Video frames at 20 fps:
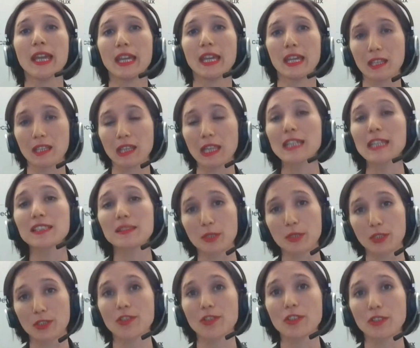and last
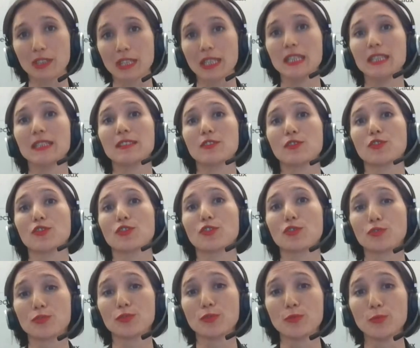but not least,
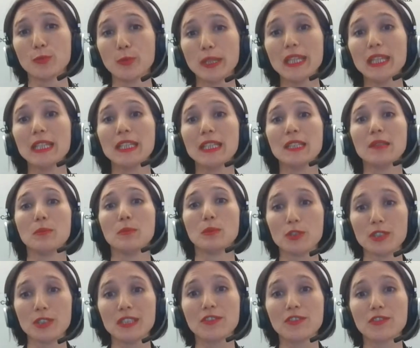to really
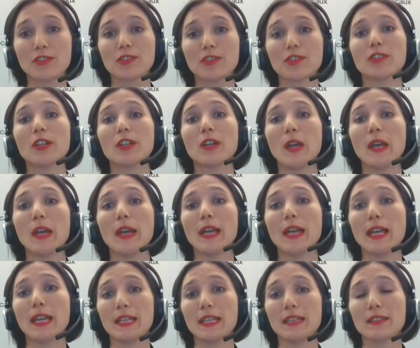monitor
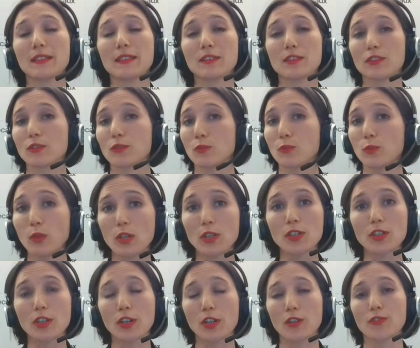and
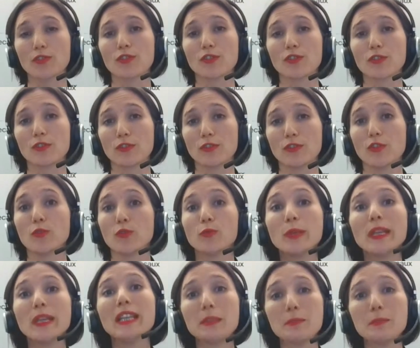work on the
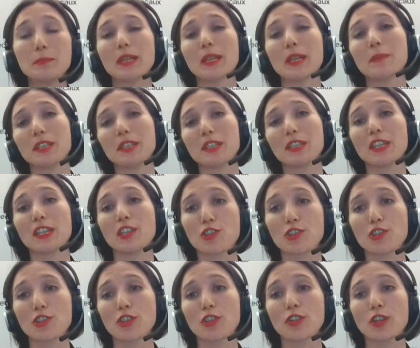real
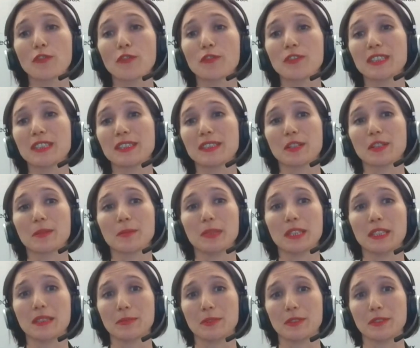implementation of these
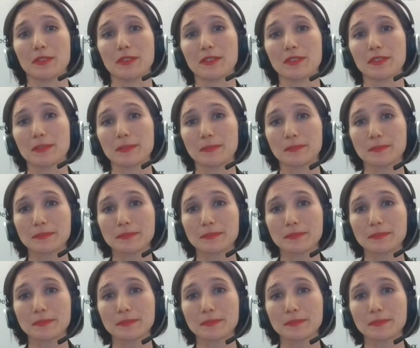commitments.